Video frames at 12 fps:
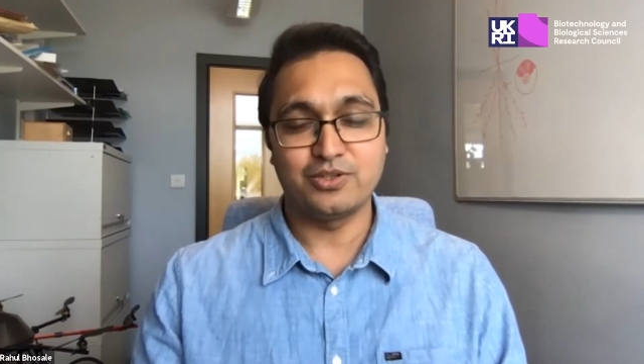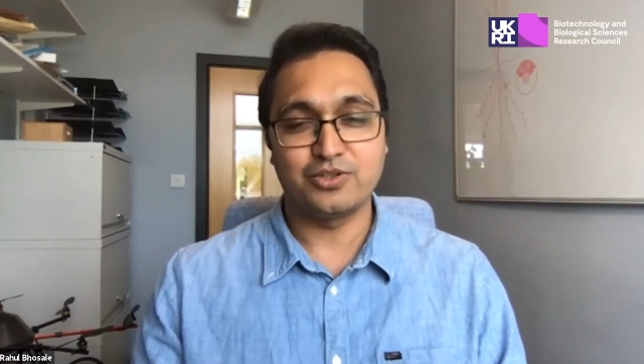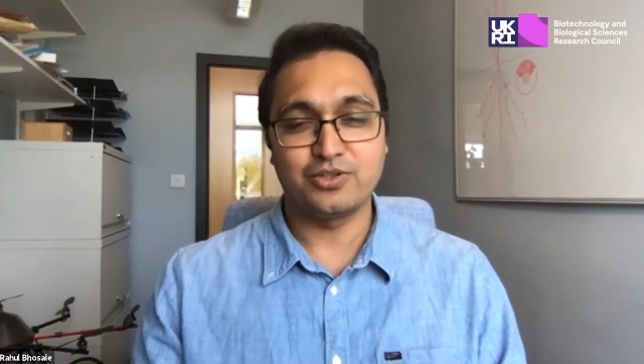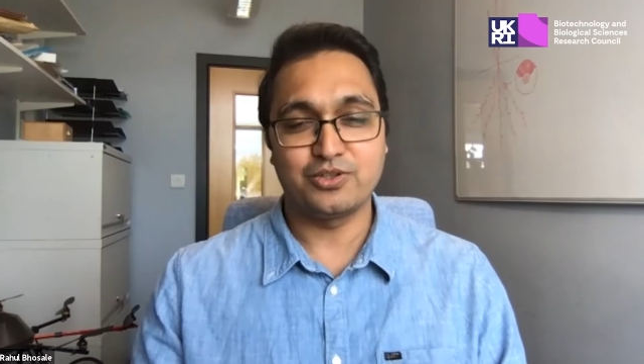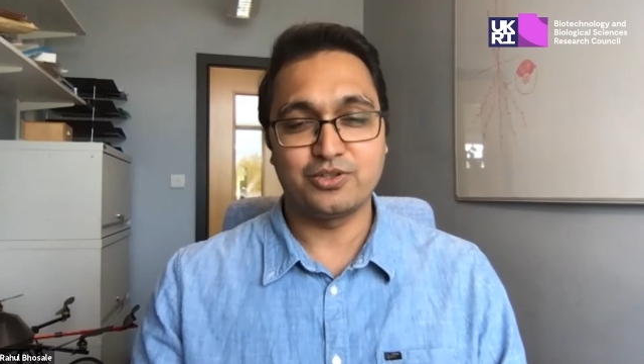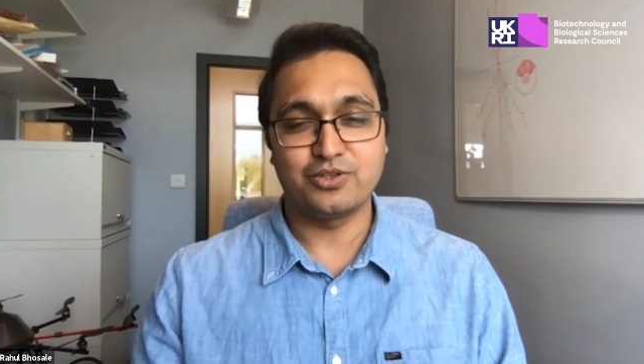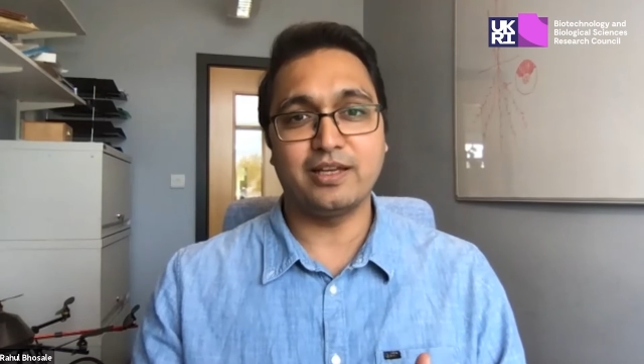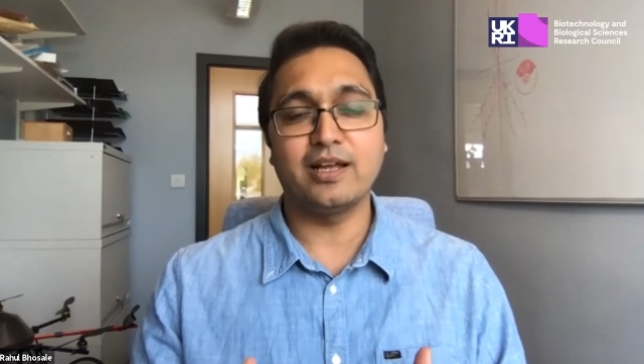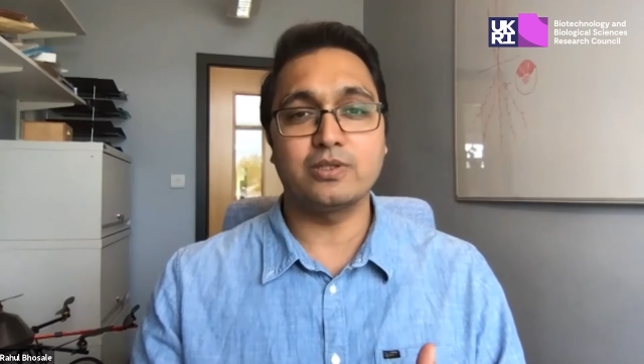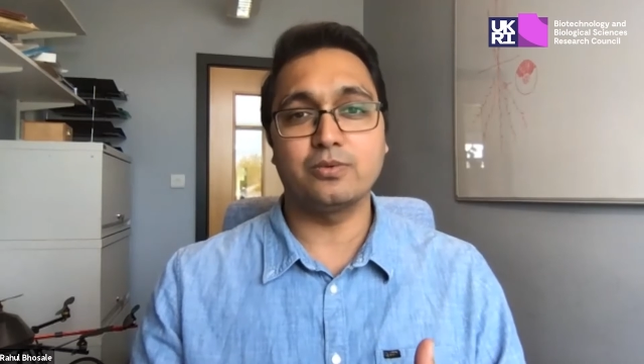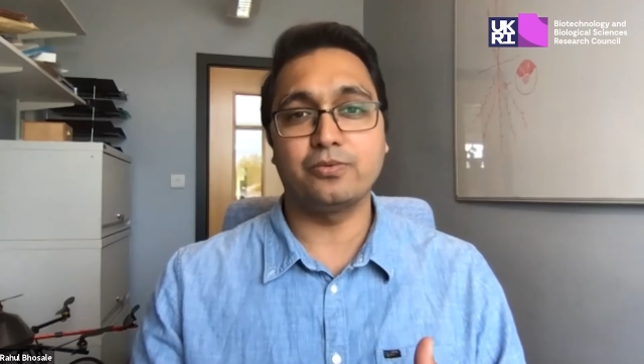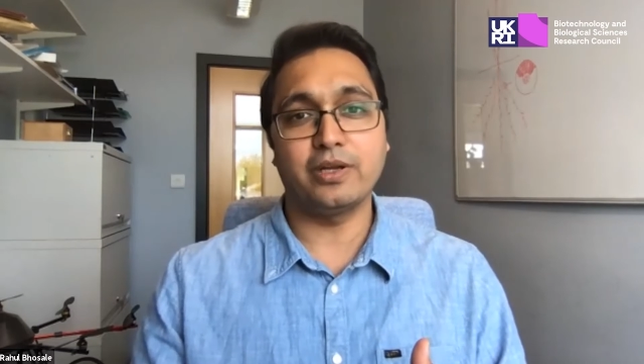So I
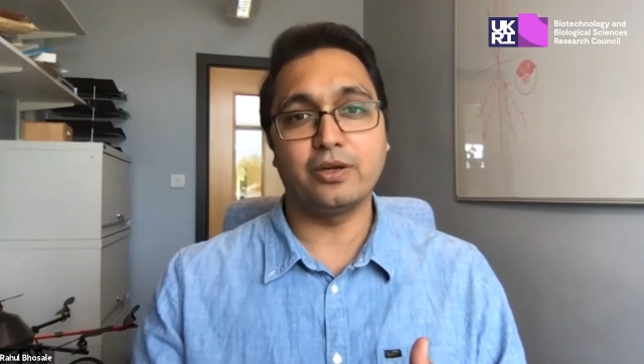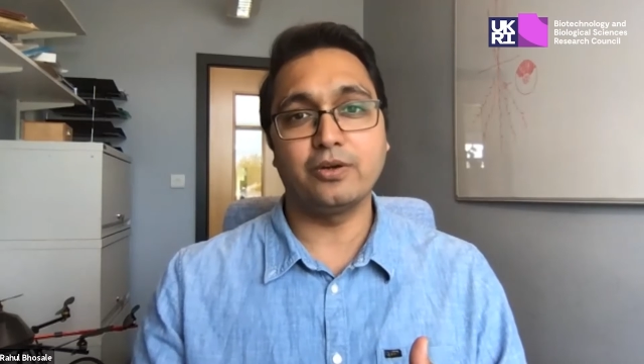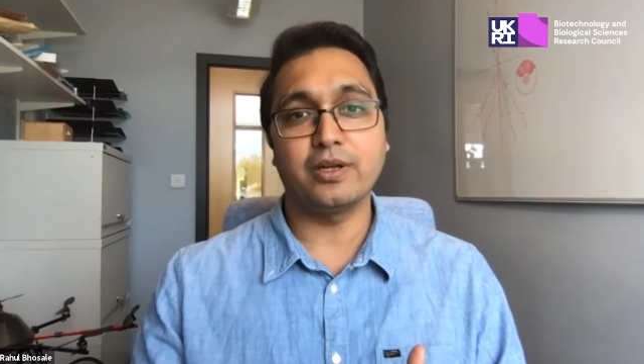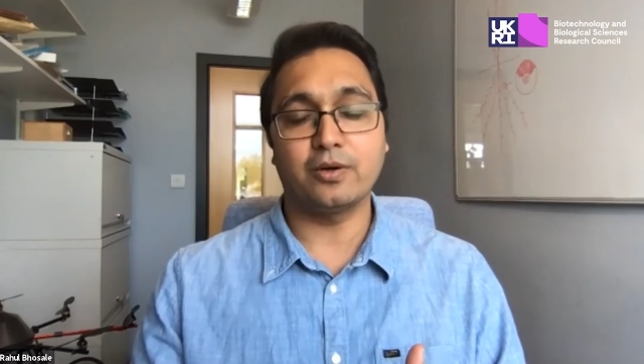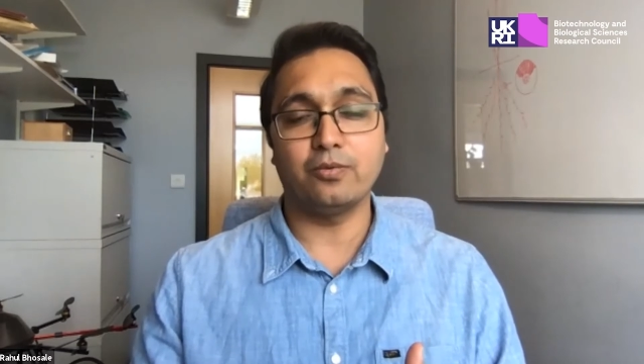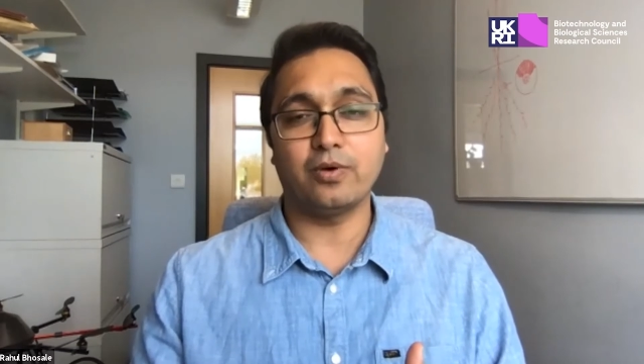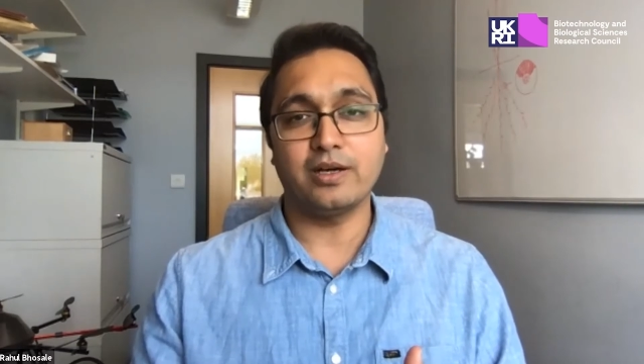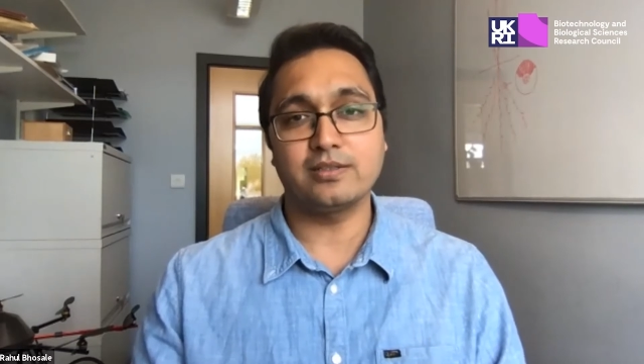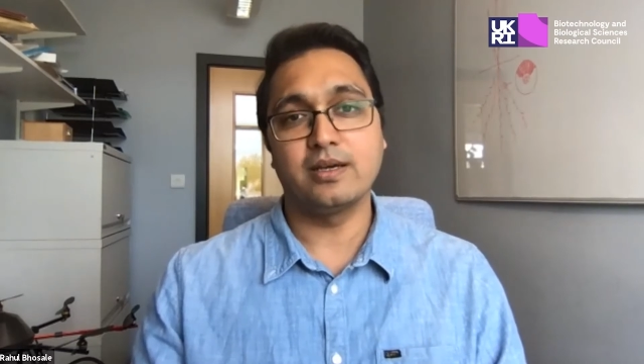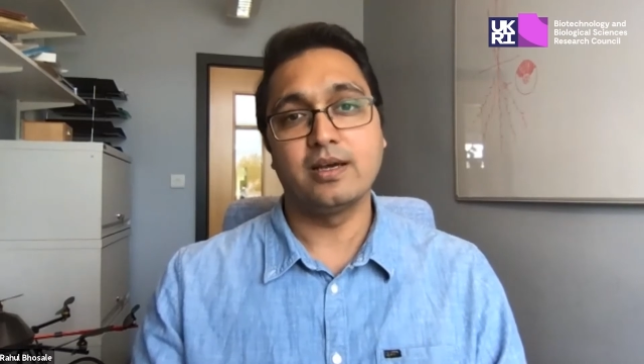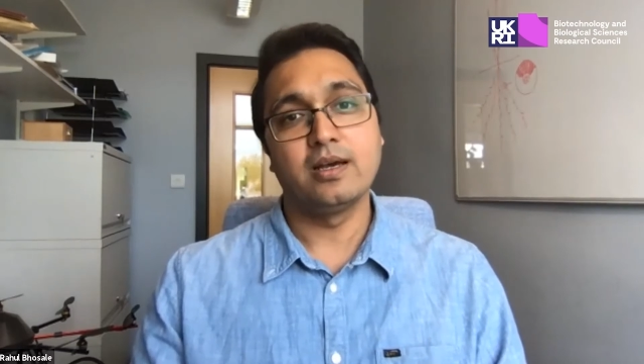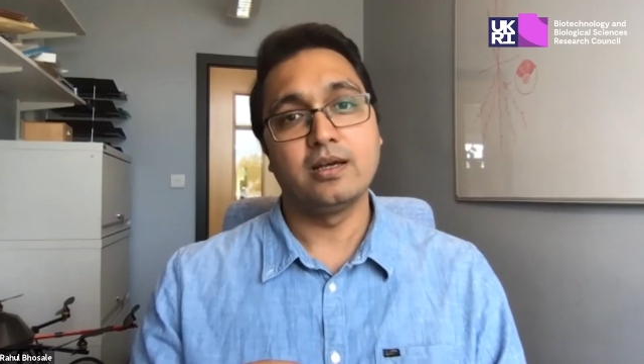think that was a very good
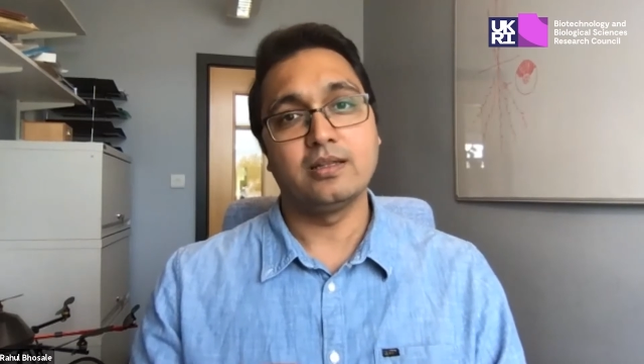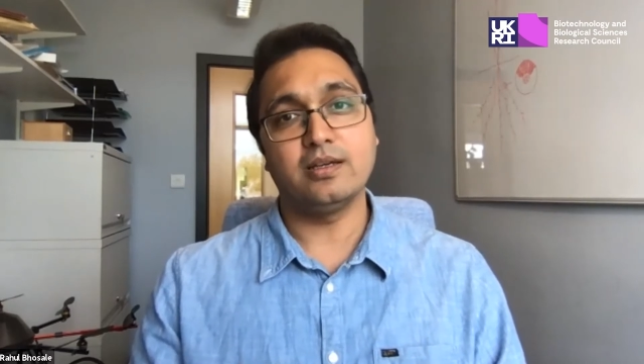advice.